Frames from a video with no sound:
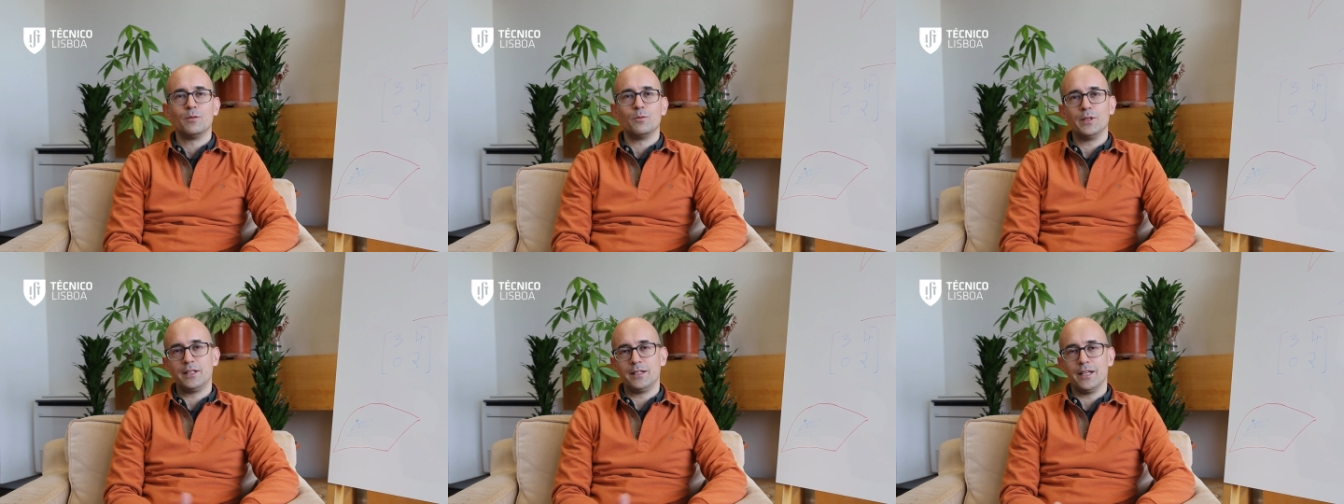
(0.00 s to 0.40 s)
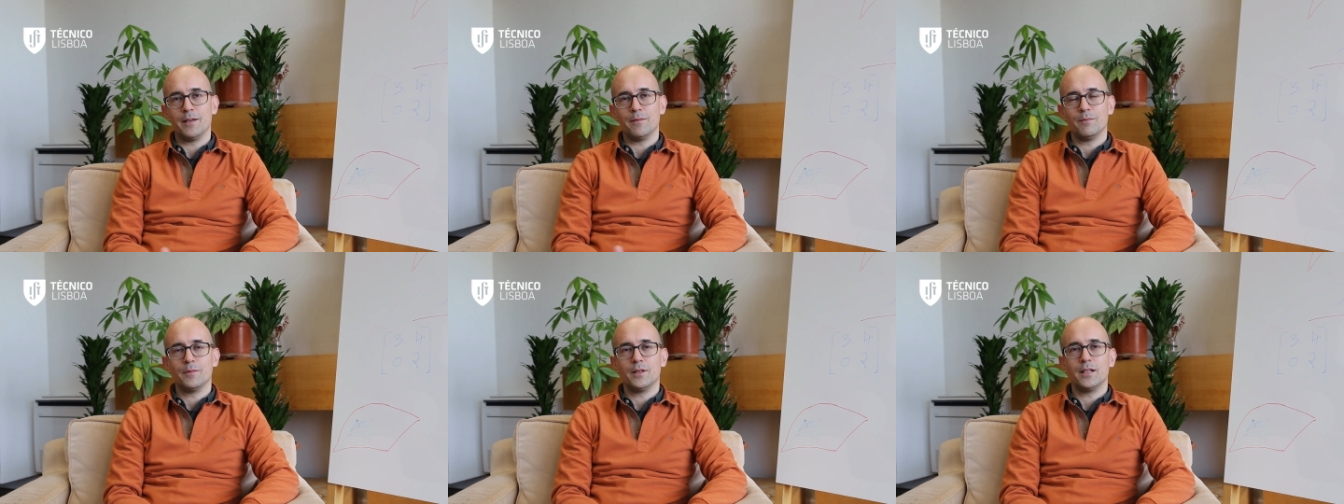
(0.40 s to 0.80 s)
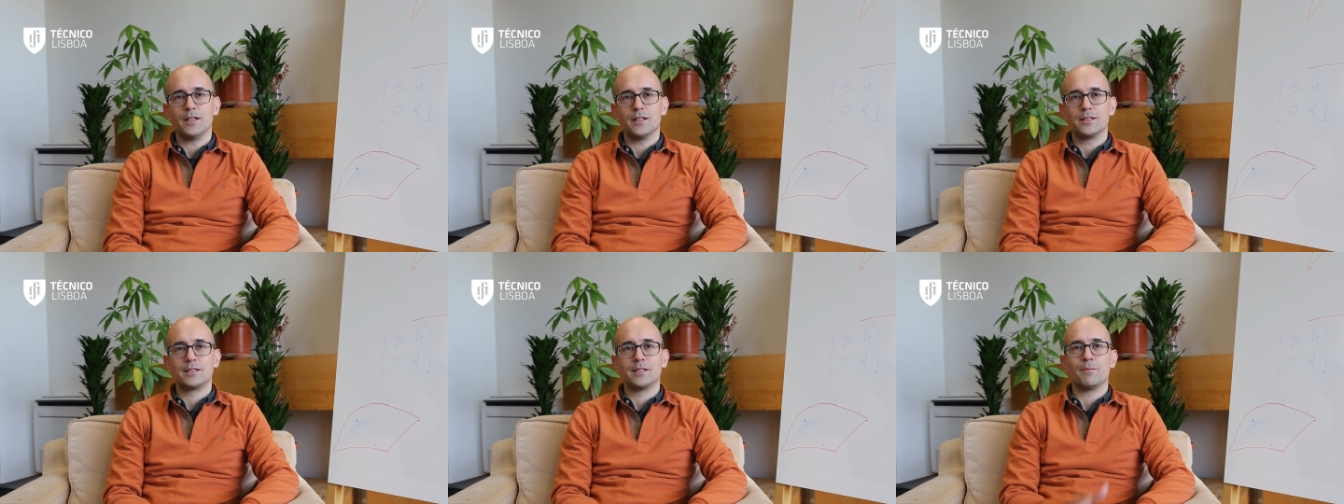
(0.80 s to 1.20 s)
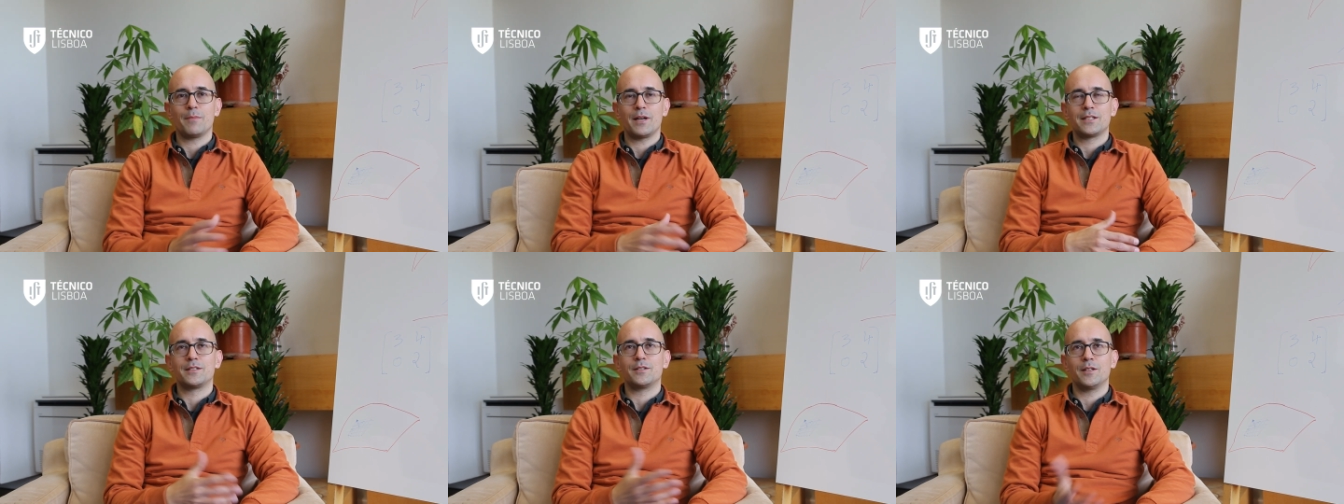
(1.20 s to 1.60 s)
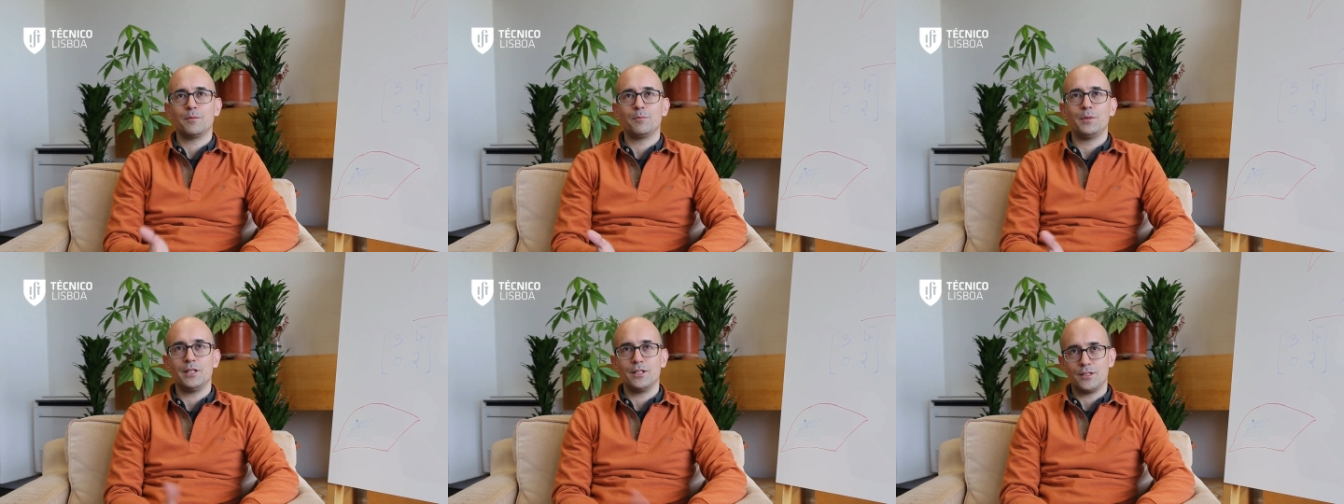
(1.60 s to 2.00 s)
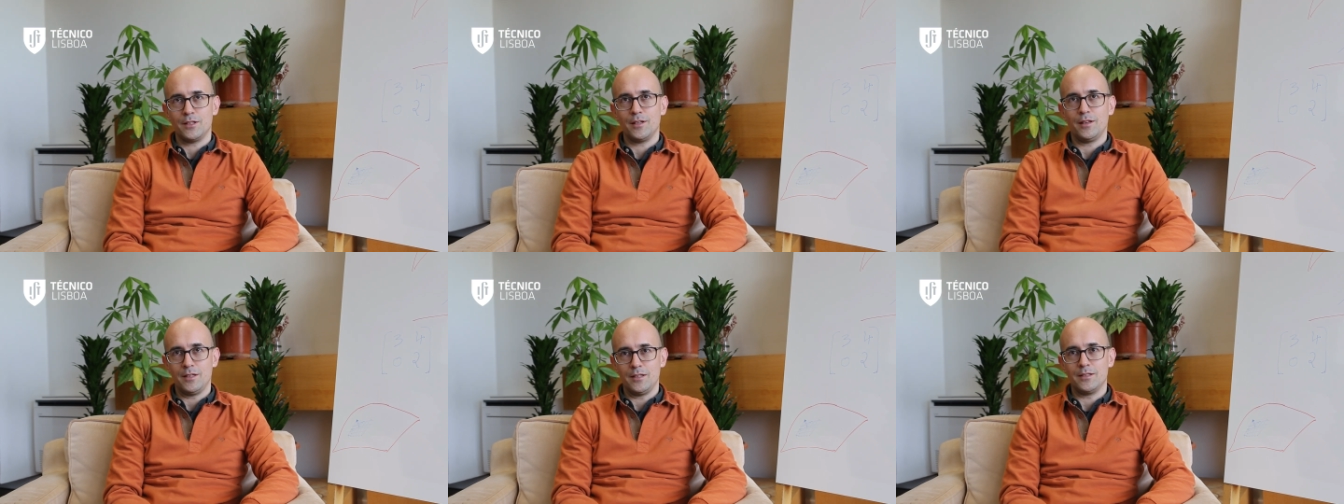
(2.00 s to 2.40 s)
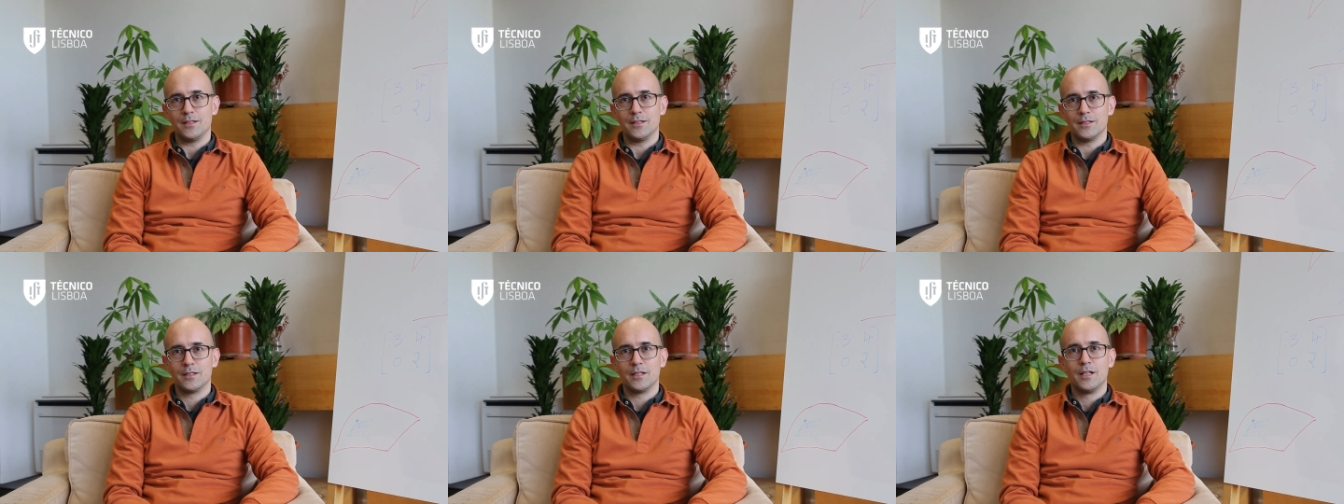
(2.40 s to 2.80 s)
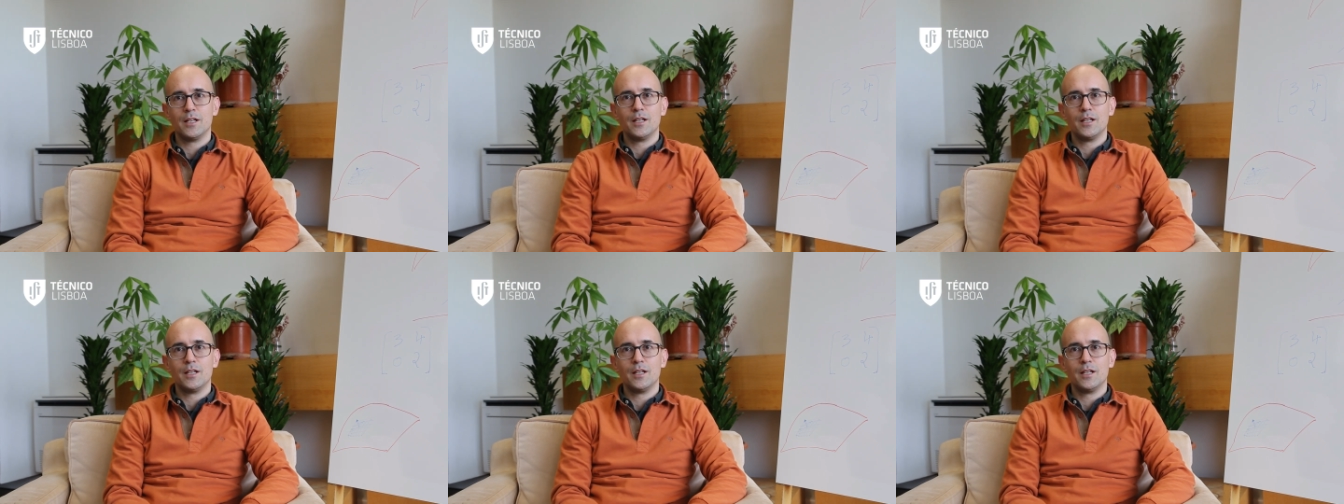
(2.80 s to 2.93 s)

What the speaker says: with them some master and PhD theses.